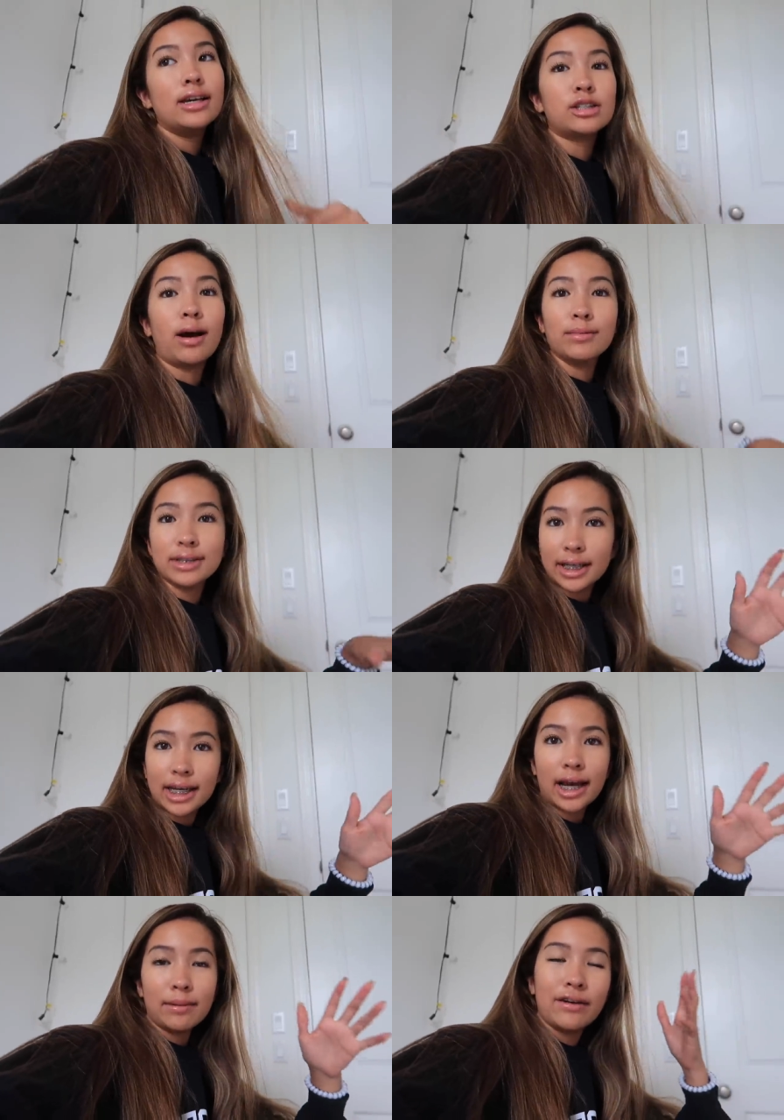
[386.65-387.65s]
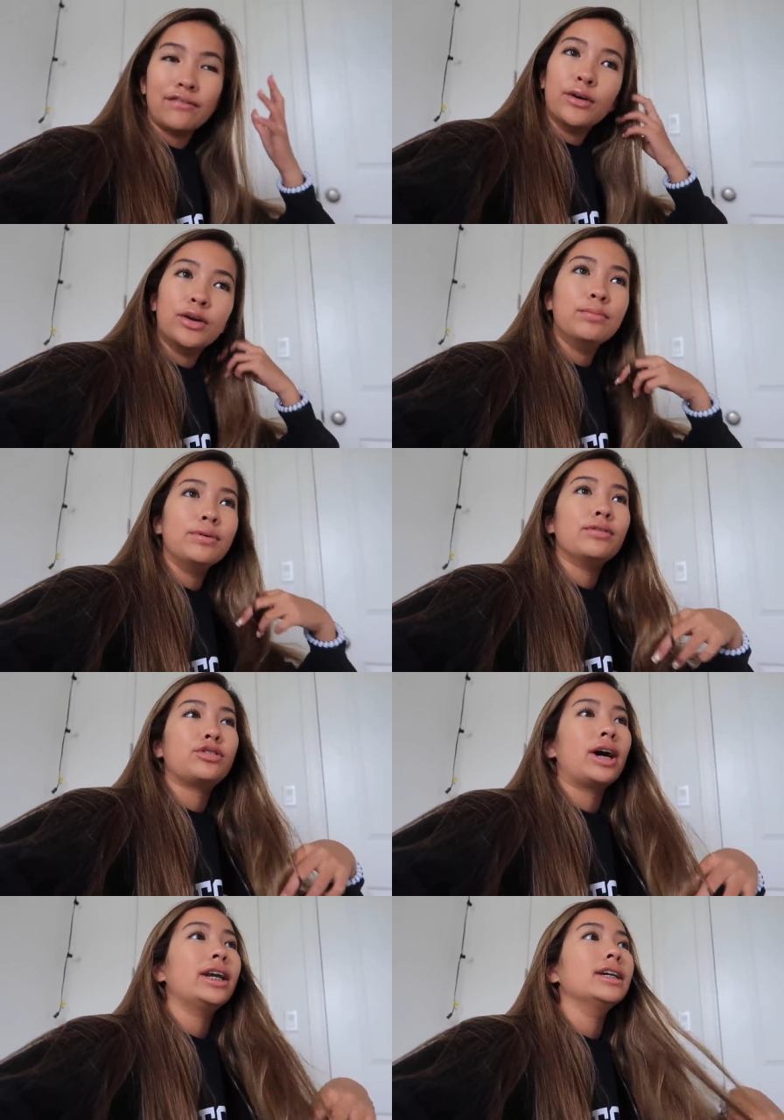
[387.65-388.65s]
So I was looking at my photo booth
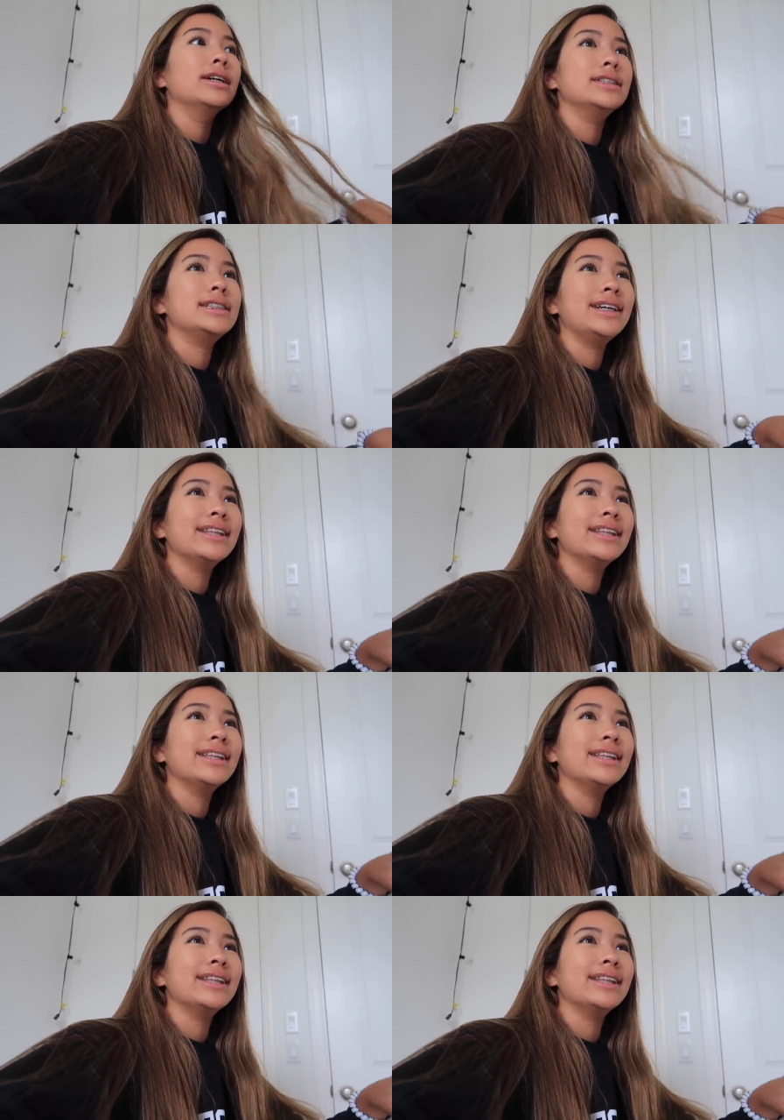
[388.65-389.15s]
trying to see